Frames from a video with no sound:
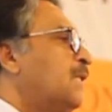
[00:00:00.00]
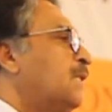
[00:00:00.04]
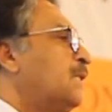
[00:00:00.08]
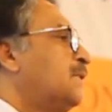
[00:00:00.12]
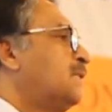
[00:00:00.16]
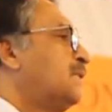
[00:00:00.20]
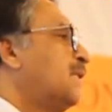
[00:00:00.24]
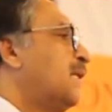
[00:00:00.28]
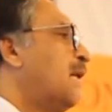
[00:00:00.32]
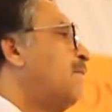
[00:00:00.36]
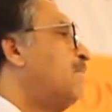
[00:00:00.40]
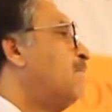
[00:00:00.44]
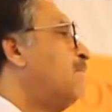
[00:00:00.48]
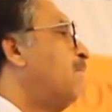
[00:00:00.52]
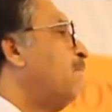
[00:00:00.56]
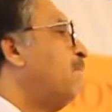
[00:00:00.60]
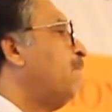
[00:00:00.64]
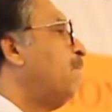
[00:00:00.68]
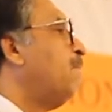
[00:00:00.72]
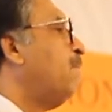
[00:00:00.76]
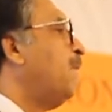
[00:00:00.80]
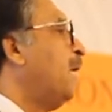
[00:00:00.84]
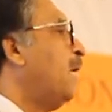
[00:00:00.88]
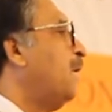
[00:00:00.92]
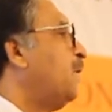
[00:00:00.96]

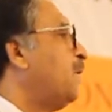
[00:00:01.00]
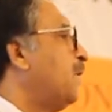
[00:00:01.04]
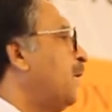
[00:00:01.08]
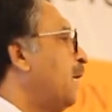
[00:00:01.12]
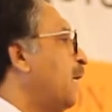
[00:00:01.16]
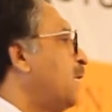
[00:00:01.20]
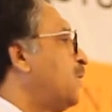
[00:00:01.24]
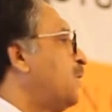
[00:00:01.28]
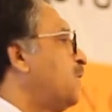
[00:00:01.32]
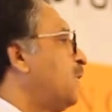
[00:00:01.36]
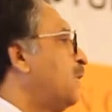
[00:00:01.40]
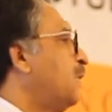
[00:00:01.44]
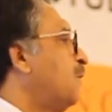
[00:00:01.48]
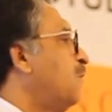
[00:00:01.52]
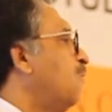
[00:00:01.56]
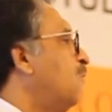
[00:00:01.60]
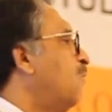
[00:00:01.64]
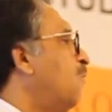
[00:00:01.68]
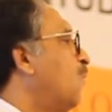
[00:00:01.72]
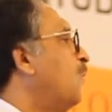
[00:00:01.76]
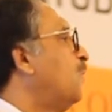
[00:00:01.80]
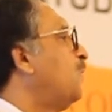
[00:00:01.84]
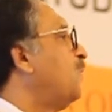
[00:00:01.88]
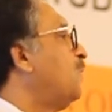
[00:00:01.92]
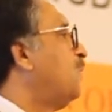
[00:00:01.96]
some interaction
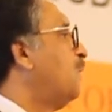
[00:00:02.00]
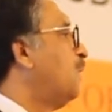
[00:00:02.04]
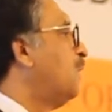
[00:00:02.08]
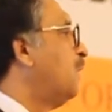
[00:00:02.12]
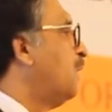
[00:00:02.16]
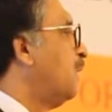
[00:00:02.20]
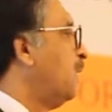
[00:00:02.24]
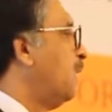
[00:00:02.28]
would